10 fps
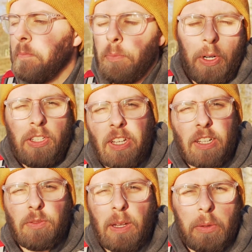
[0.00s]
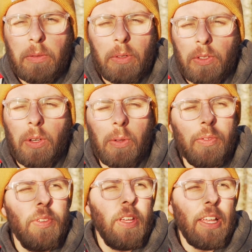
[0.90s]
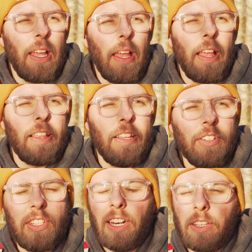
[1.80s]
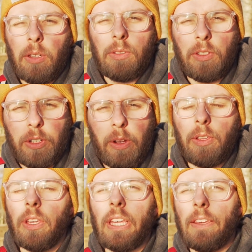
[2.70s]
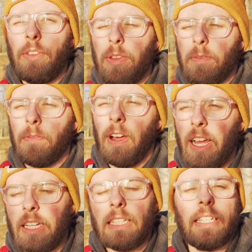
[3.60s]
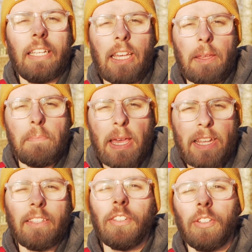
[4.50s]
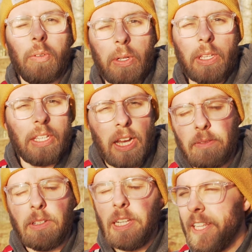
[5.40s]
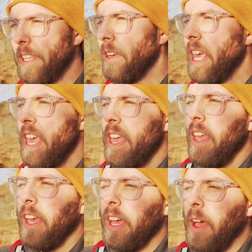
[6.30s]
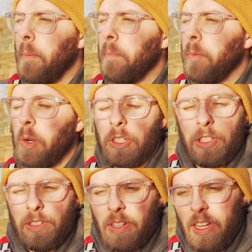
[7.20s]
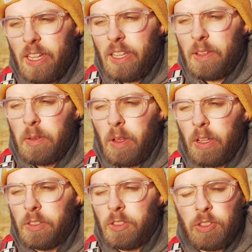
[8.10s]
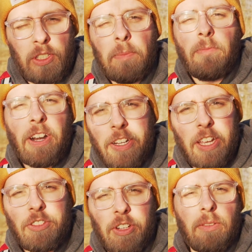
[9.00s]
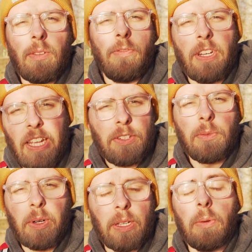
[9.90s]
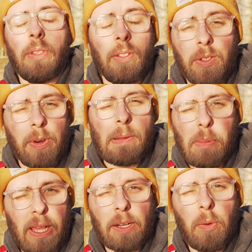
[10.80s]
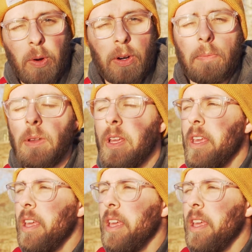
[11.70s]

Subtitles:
pretty satisfied with the results. It just kind of goes to show you, if you can find a bait that you're really confident in, which just some variation of a finesse rig with a straight black worm